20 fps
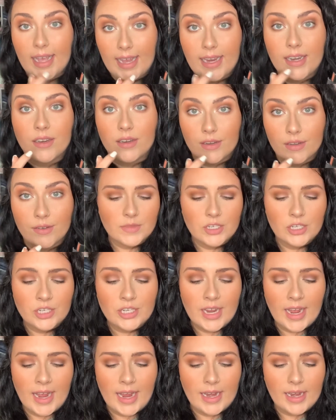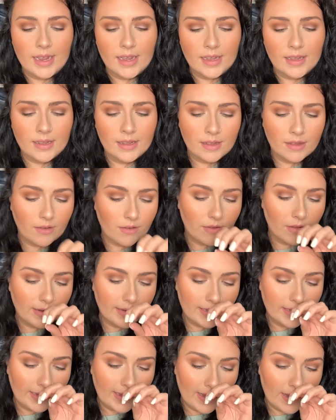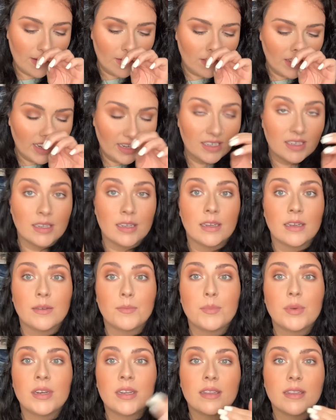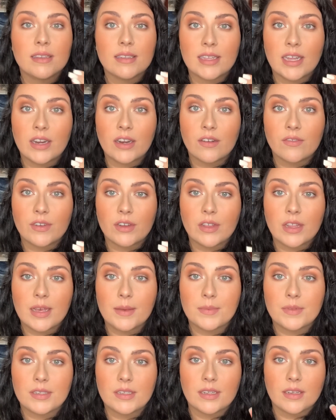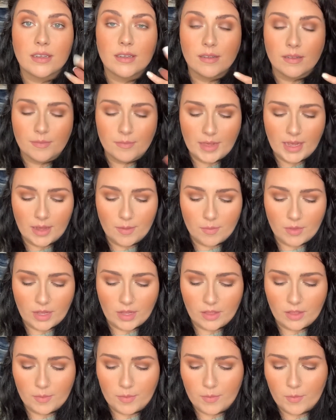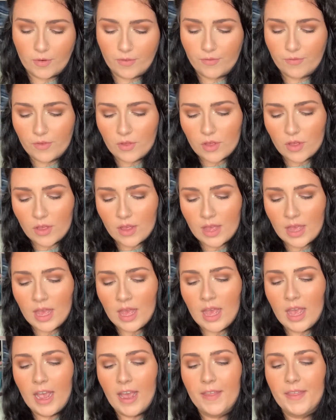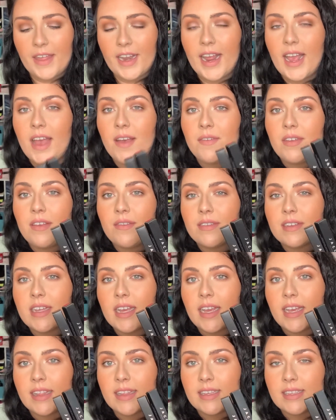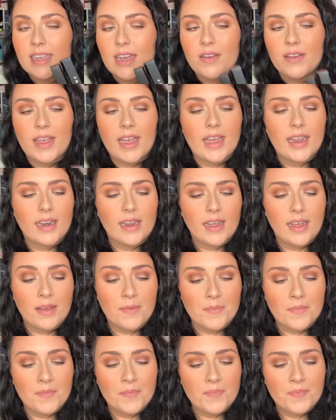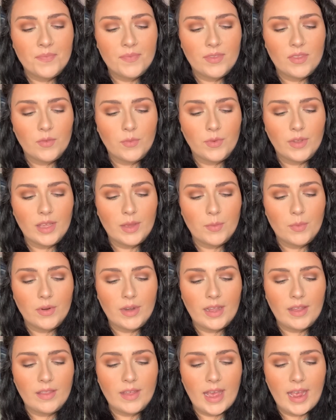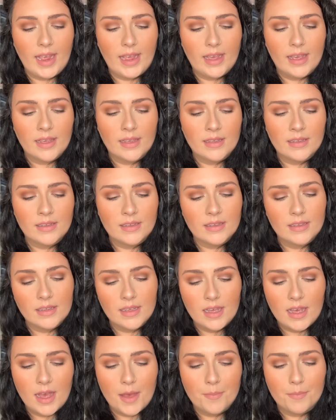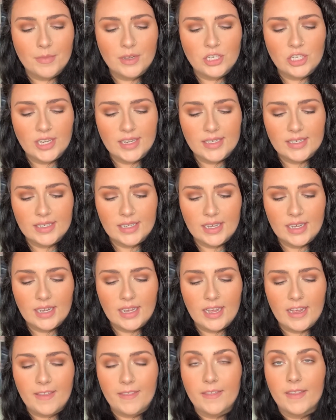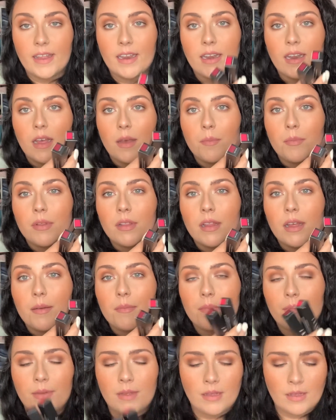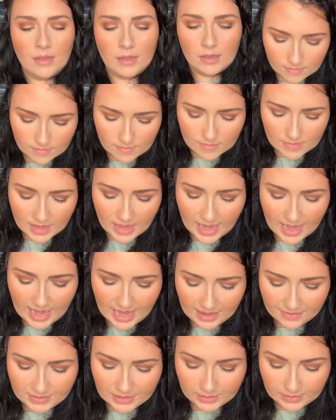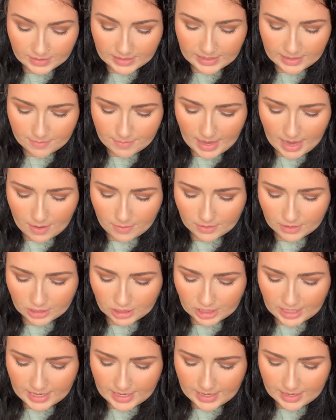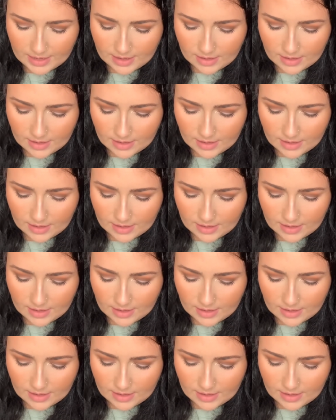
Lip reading: nude shade to go, like, to put in the center of your lips to make them look a little bit more full. And then I haven't even taken these out yet. It's a really pretty, like, magenta and then a plum. I have used the Empowered shade.